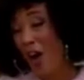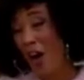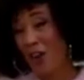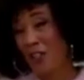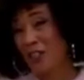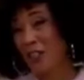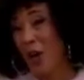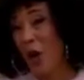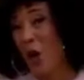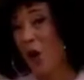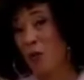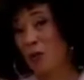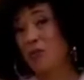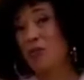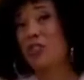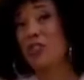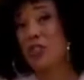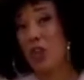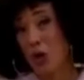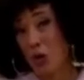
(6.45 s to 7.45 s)
Heart to
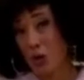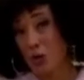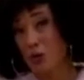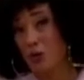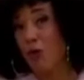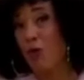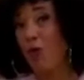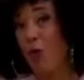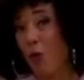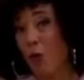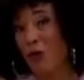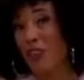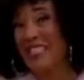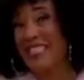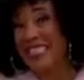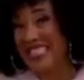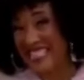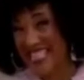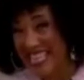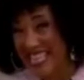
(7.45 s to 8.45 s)
Home shows for
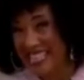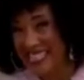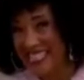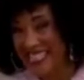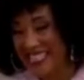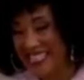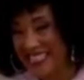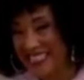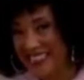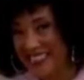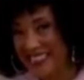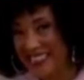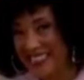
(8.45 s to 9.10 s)
the season,